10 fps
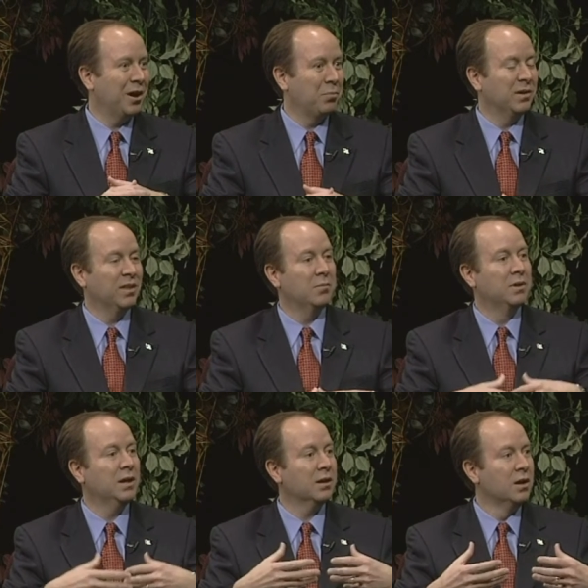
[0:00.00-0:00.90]
helping
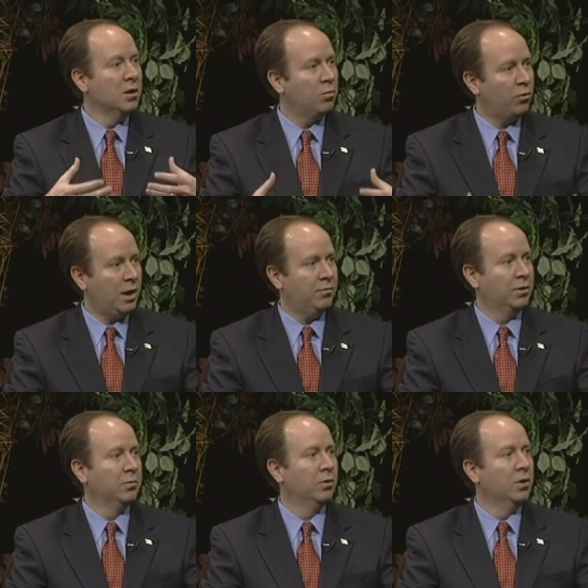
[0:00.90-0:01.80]
them get
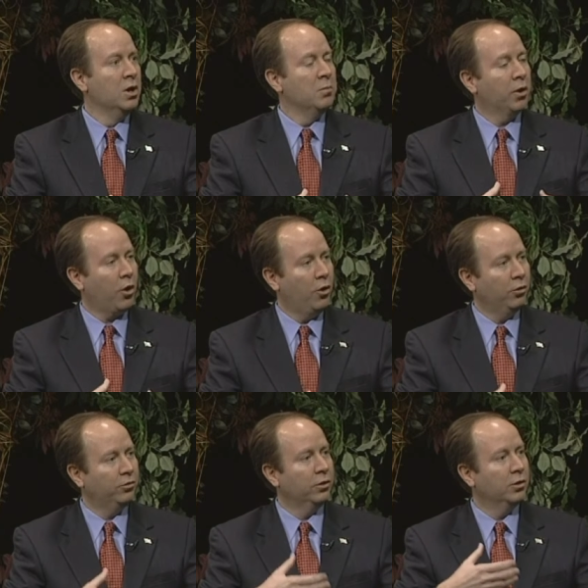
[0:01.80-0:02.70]
profitable, but
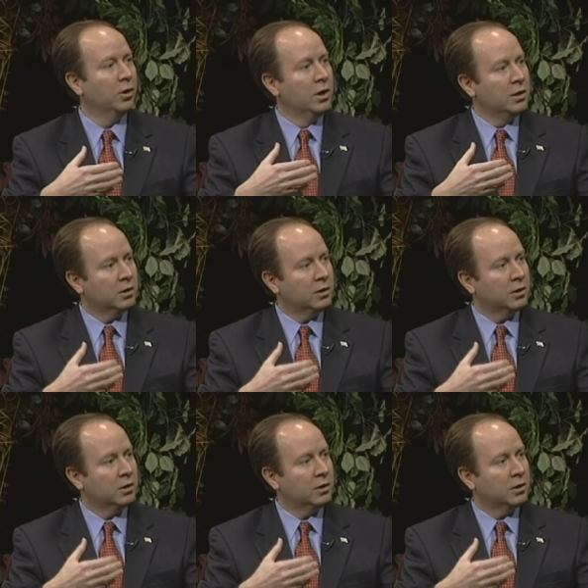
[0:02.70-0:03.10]
also